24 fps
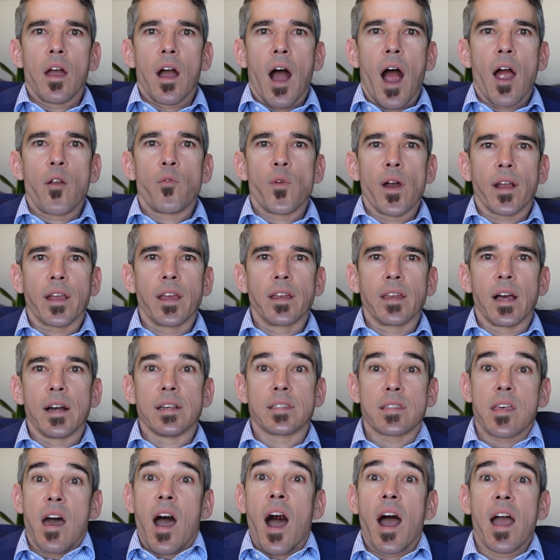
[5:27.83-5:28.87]
I
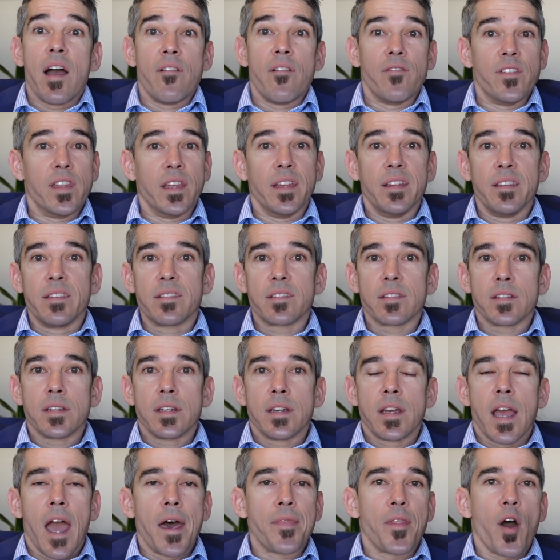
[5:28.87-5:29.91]
recognize that I have needs
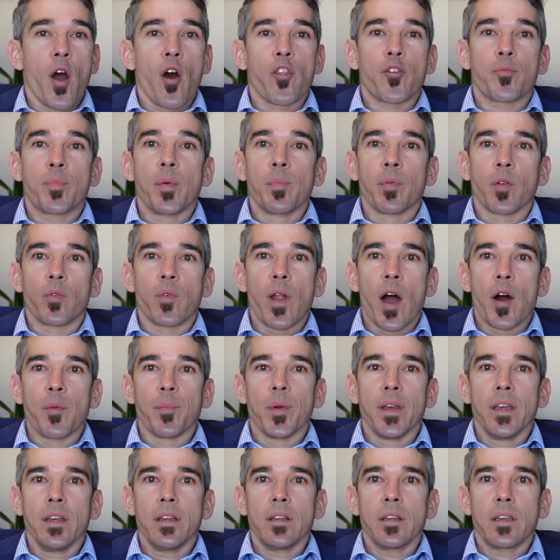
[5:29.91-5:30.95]
and that other people around
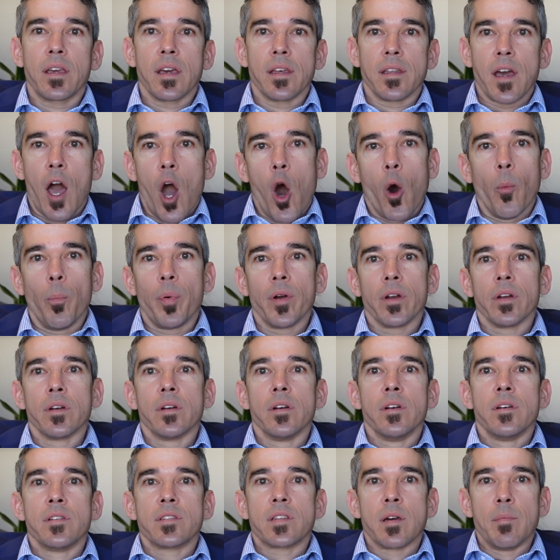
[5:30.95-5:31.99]
me can help
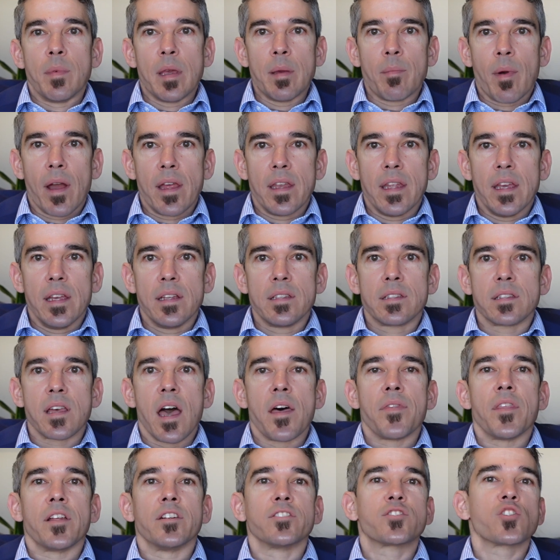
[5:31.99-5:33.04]
to meet my needs,
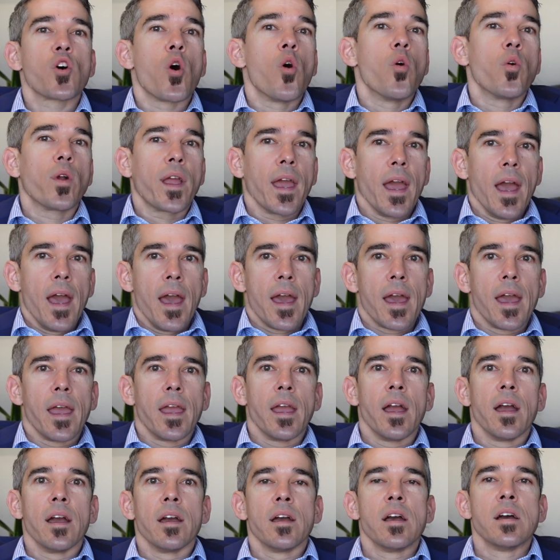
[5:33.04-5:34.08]
and that it's
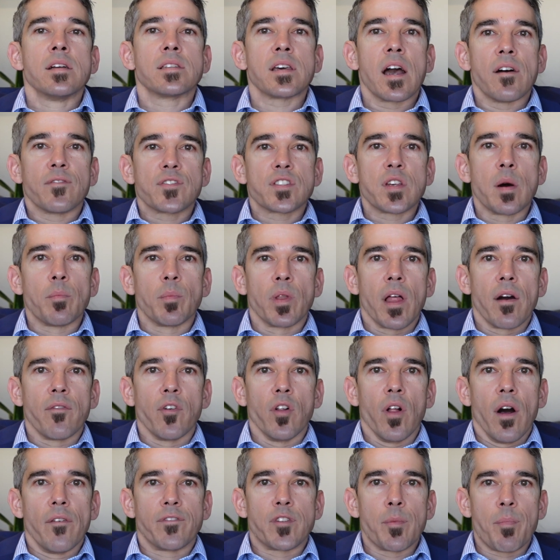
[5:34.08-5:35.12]
okay to have some
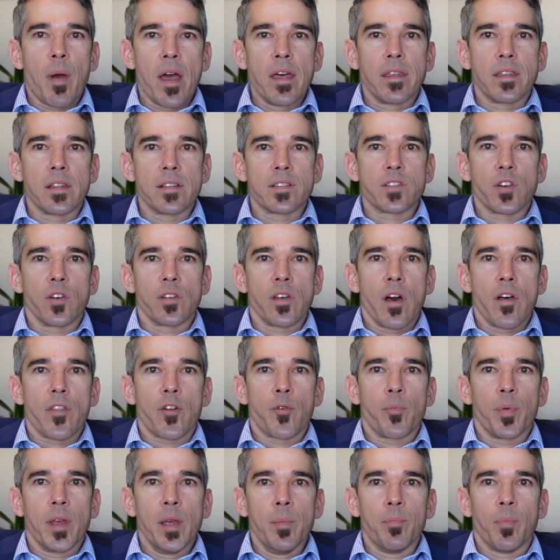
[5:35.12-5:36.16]
level of dependence on
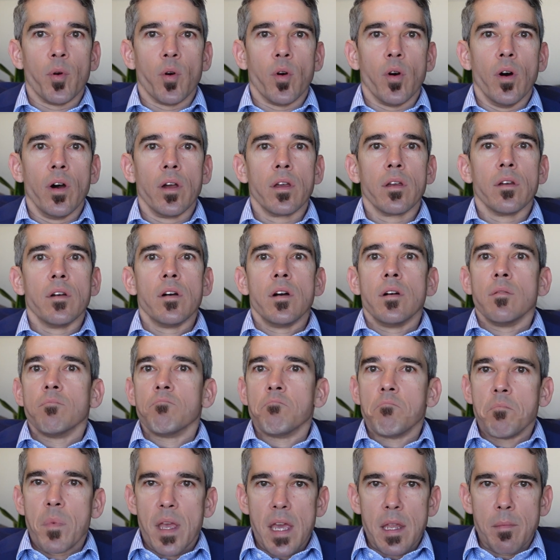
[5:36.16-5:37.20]
other people
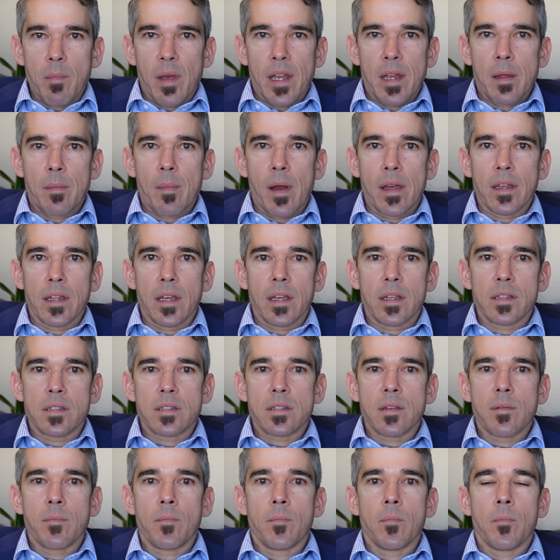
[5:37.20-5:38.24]
in meeting my needs.